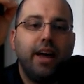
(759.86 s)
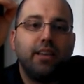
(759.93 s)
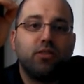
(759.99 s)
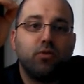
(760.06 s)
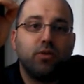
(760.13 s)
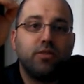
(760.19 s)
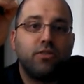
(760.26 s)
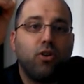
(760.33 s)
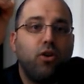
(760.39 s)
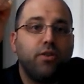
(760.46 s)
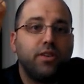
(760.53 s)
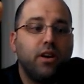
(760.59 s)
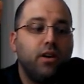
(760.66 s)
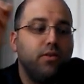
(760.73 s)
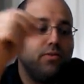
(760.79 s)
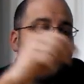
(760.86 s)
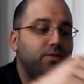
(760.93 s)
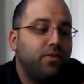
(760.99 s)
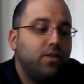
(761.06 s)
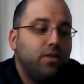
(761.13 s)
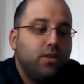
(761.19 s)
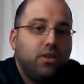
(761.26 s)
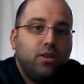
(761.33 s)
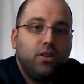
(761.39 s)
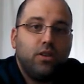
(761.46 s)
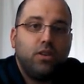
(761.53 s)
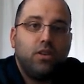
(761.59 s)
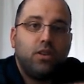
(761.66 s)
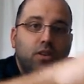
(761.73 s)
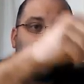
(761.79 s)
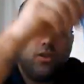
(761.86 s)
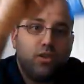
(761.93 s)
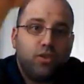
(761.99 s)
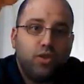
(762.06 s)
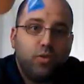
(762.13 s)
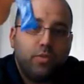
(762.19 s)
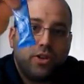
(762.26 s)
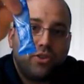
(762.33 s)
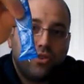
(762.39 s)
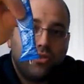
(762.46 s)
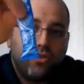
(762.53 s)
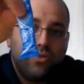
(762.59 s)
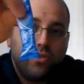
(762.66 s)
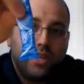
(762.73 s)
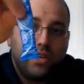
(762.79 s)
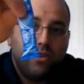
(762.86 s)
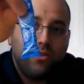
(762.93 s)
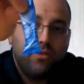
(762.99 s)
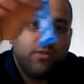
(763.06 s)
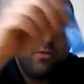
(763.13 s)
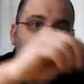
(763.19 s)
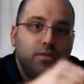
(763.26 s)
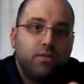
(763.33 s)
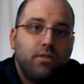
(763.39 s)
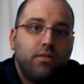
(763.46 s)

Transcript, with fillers: as a result of too much or too little,